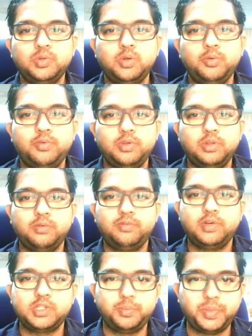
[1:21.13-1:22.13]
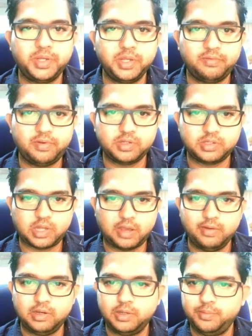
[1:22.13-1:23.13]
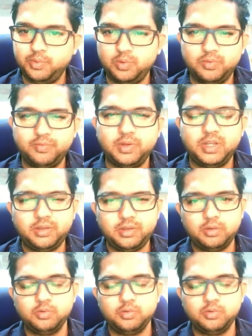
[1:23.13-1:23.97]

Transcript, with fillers: you in the first I will give you very